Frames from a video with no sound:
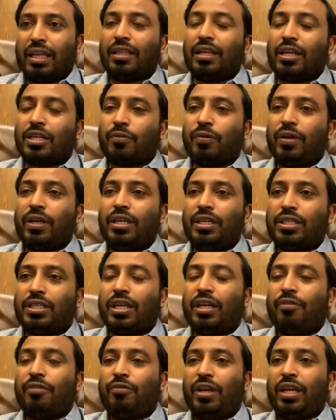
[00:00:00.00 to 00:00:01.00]
That's why each
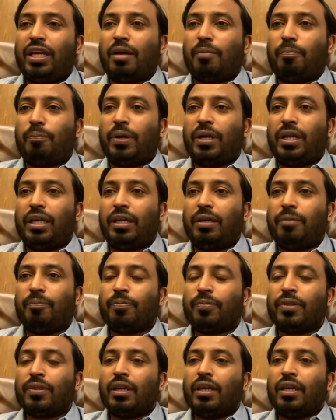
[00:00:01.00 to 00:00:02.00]
and every company,
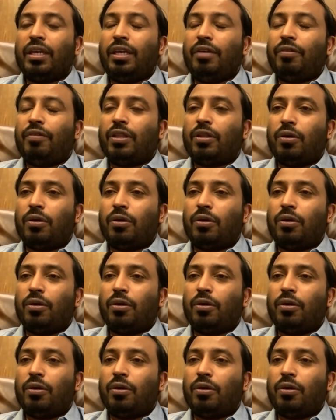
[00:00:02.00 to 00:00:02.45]
even